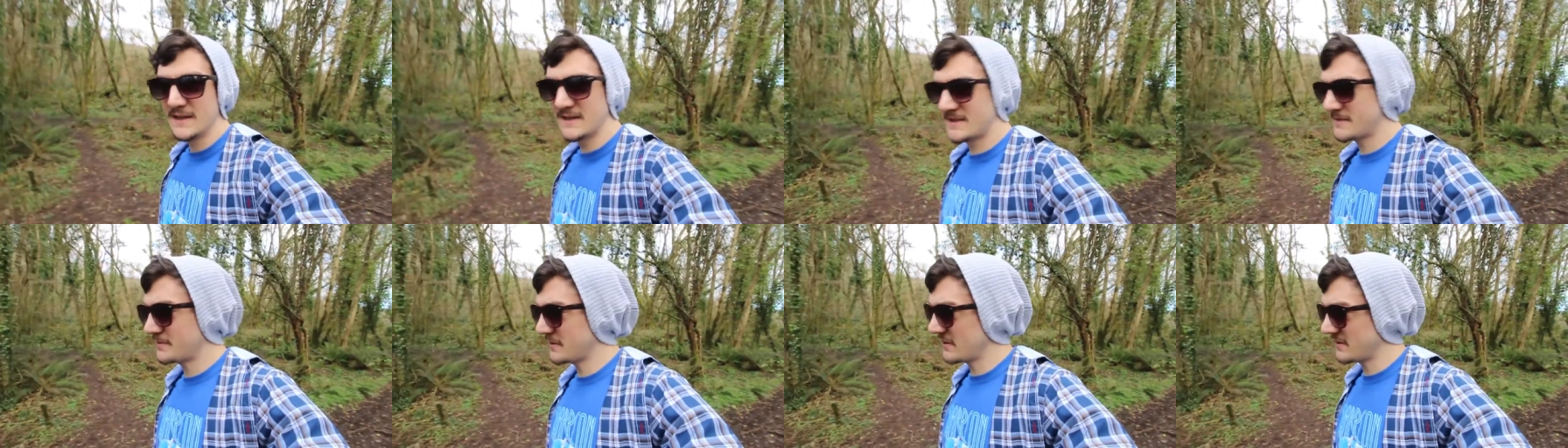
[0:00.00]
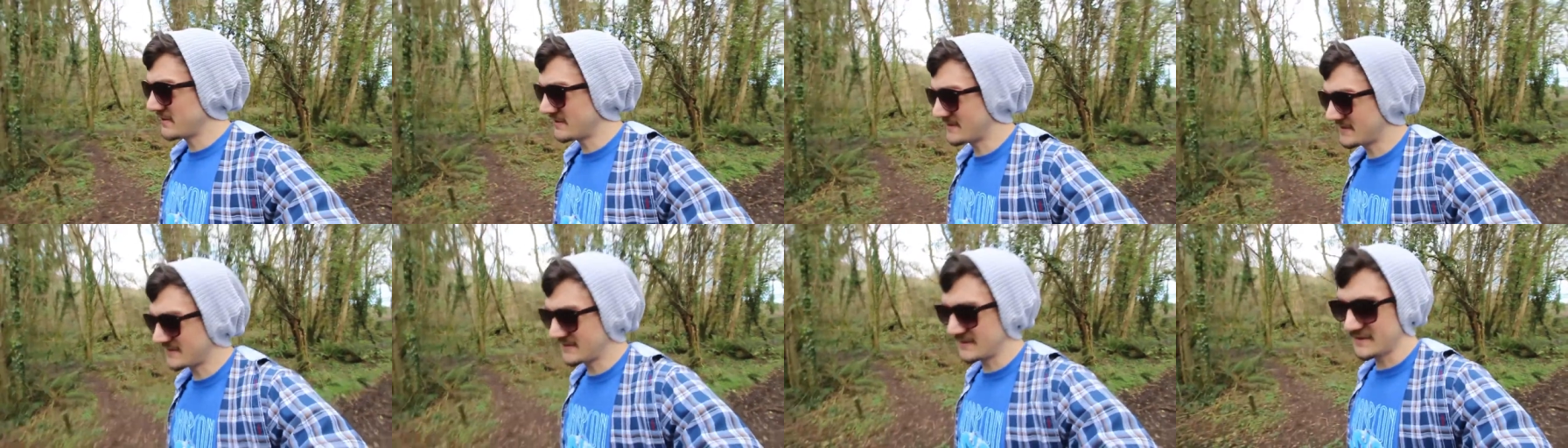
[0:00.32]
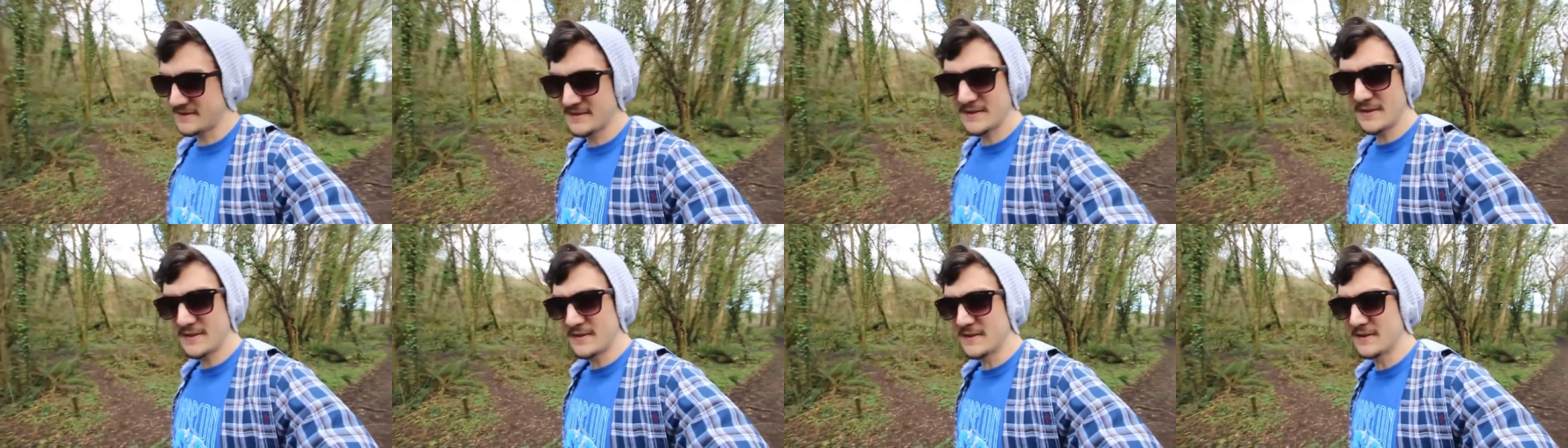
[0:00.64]
experience the
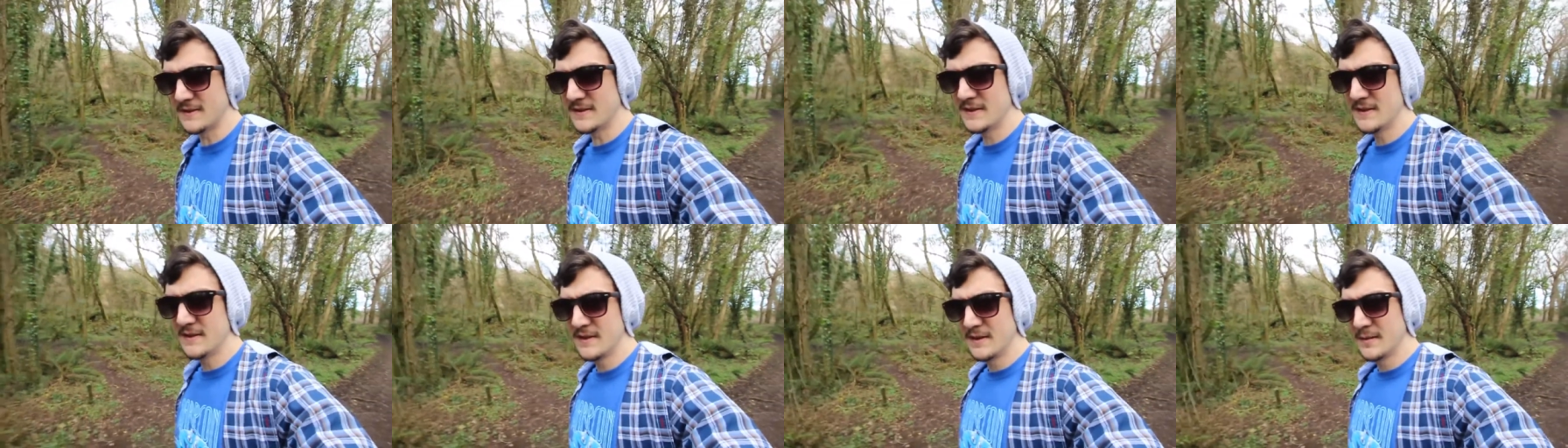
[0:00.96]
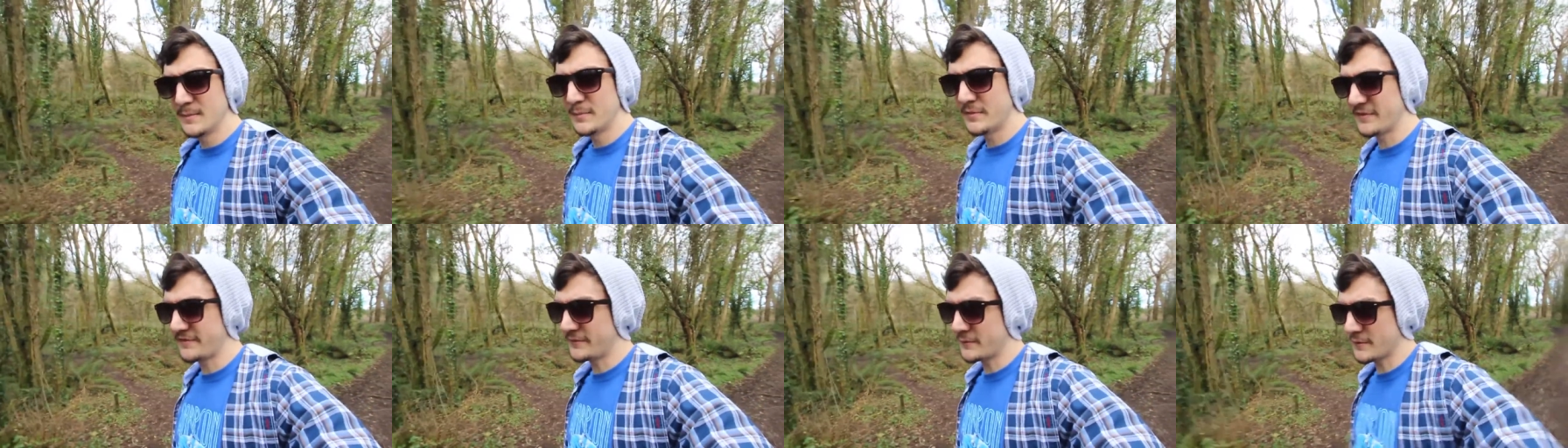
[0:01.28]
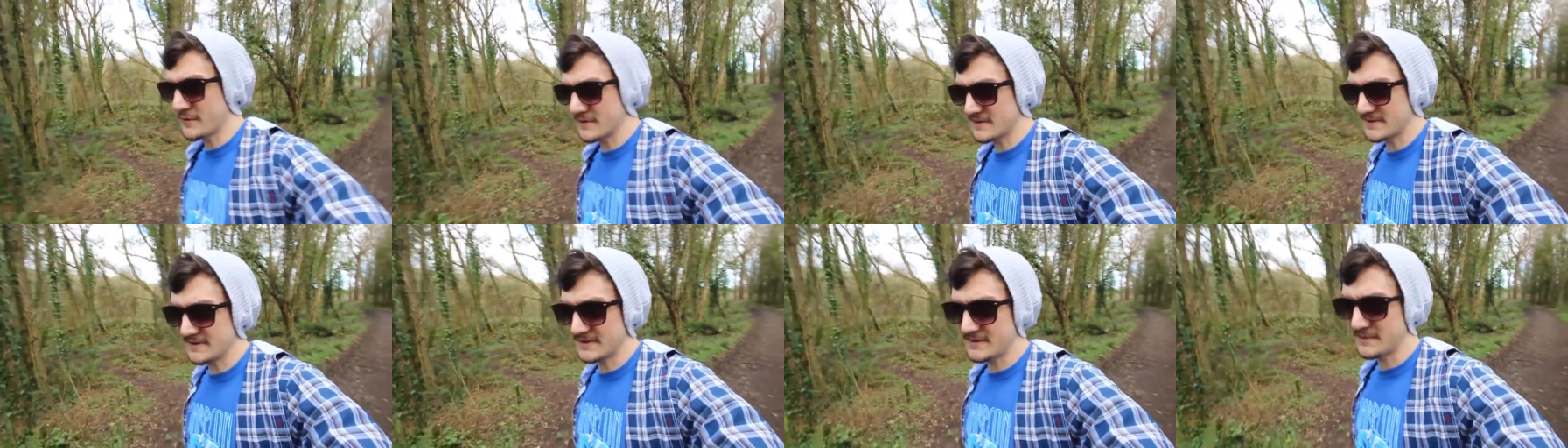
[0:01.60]
sun
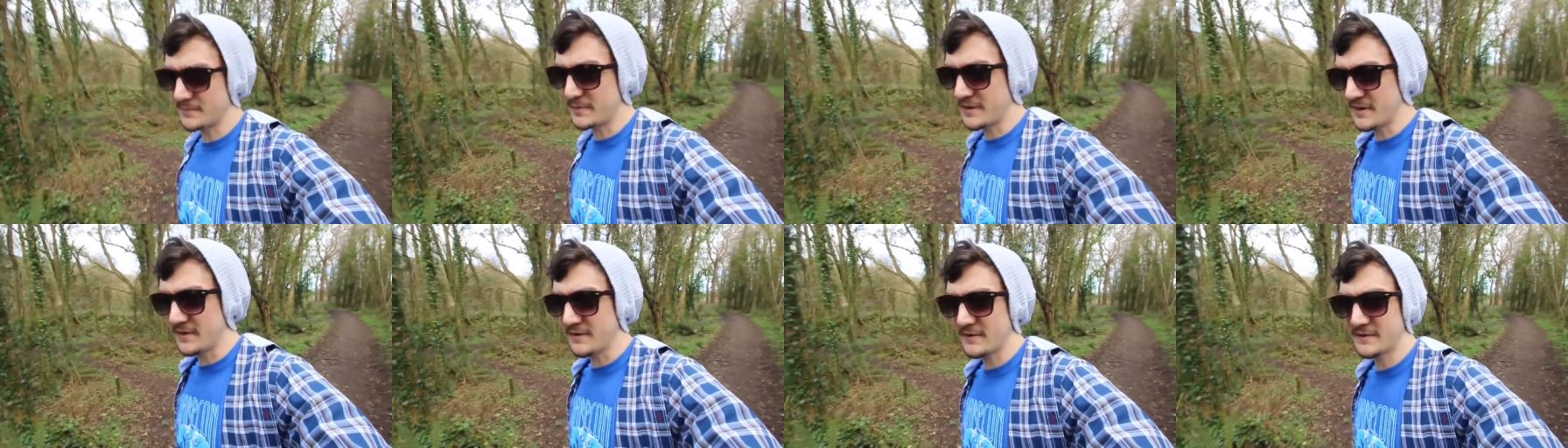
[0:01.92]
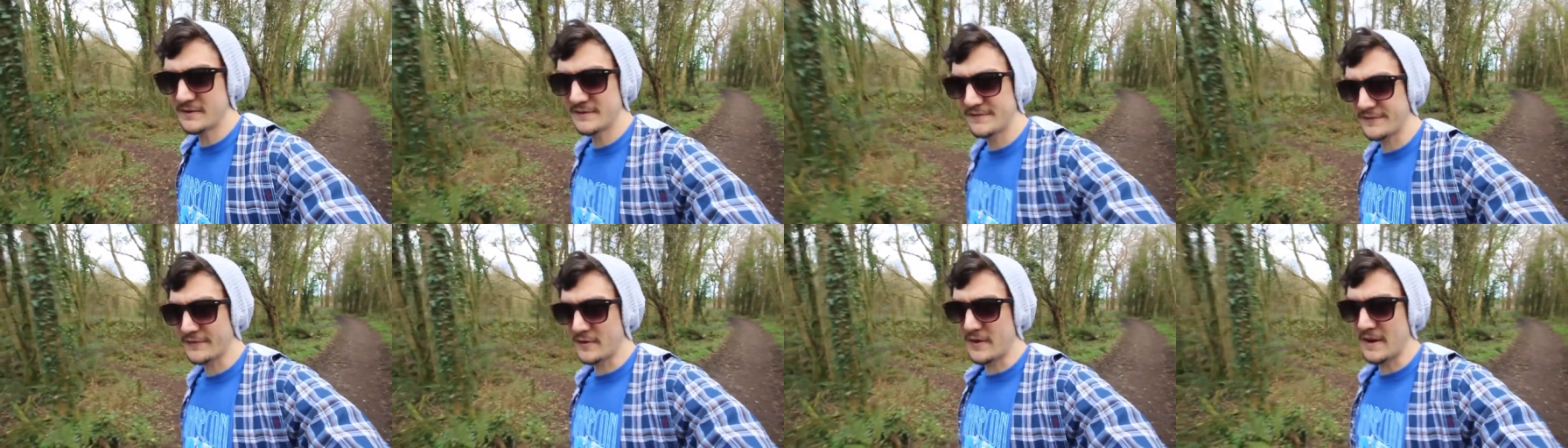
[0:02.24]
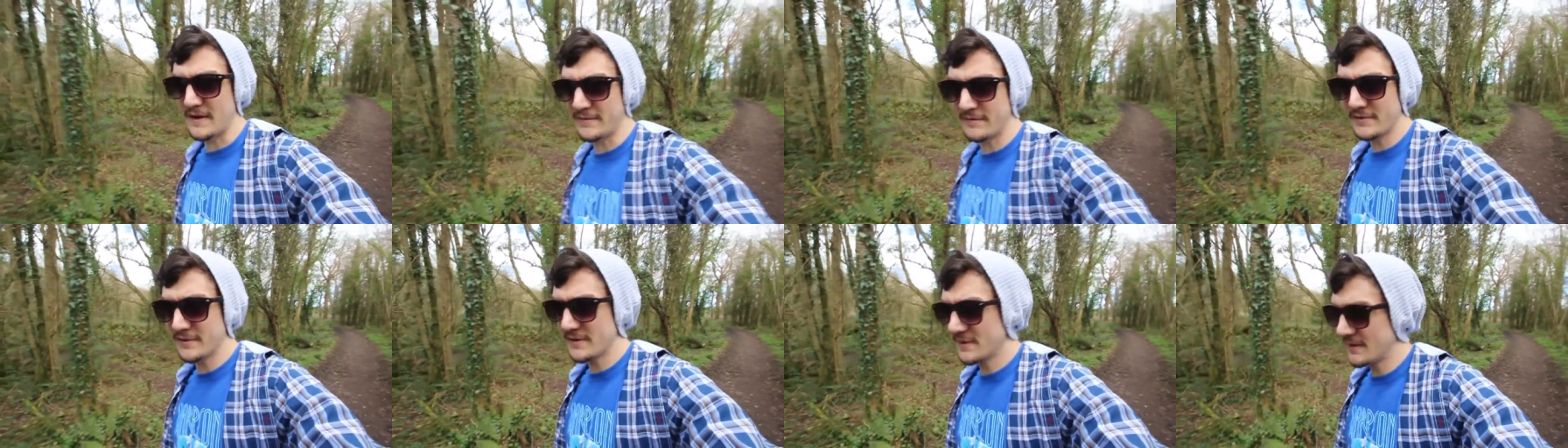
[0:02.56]
before it disappears
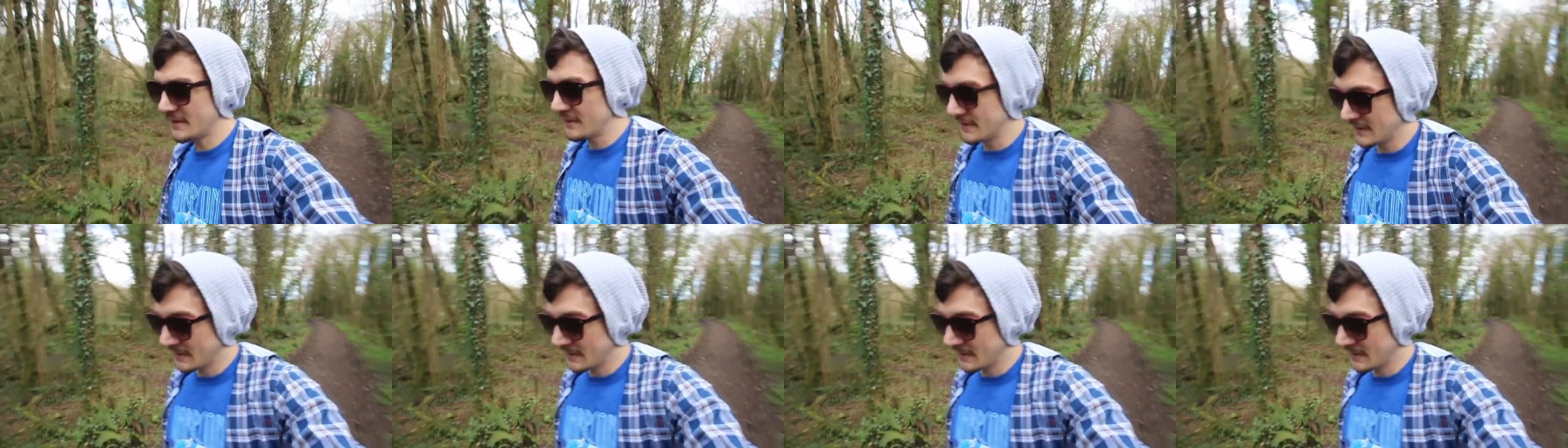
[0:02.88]
forever.